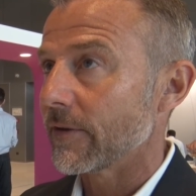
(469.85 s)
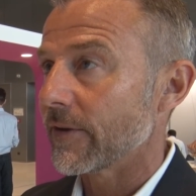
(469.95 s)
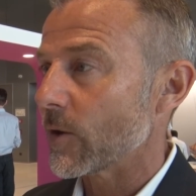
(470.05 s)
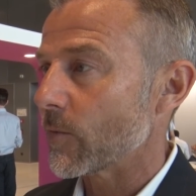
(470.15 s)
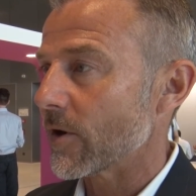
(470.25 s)

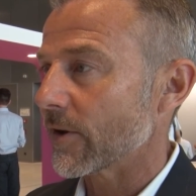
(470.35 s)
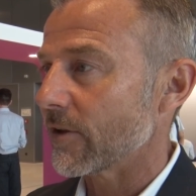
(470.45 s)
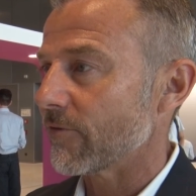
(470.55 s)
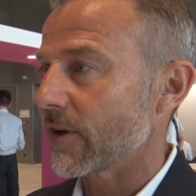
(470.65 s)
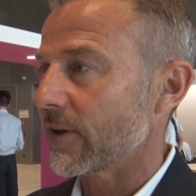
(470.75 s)
Denmark,
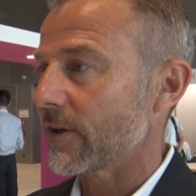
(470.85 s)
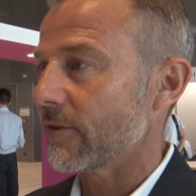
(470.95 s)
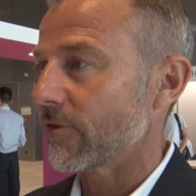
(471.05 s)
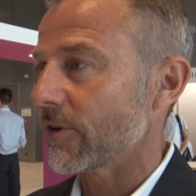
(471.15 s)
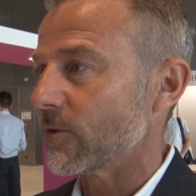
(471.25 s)
if
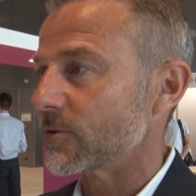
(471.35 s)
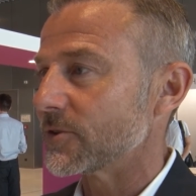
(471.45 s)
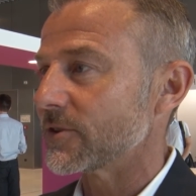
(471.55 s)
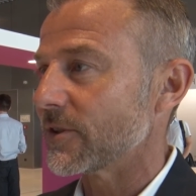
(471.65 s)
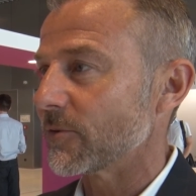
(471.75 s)
I
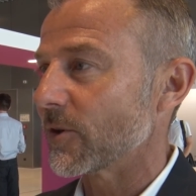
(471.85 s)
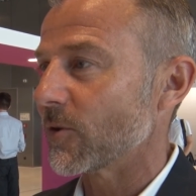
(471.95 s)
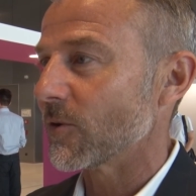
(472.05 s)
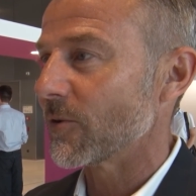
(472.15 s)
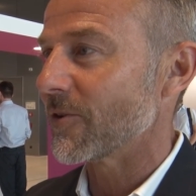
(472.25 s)
don't
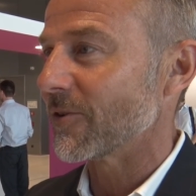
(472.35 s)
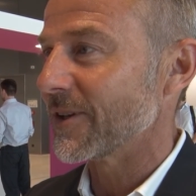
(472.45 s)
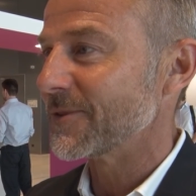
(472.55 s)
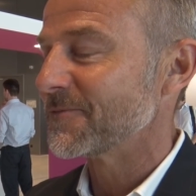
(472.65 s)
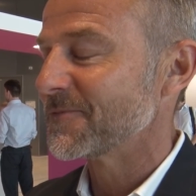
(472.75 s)
recall wrongly.